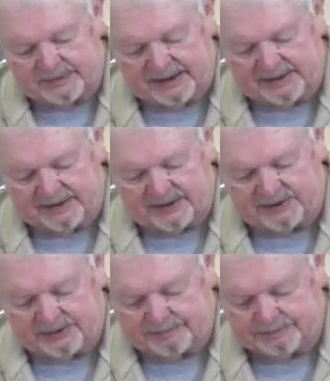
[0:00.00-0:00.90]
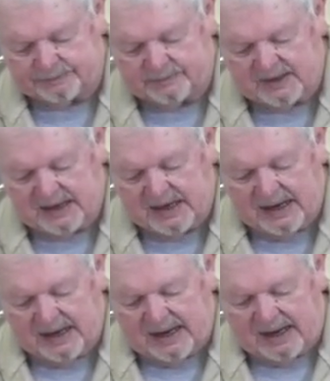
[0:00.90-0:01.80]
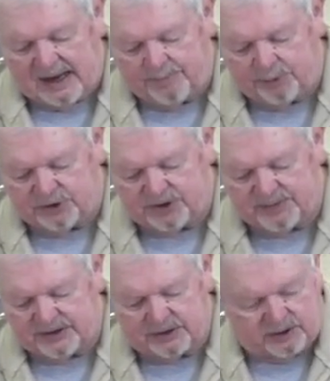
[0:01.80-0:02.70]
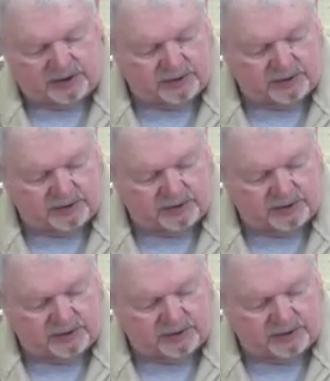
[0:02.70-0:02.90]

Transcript: like this. I push them into the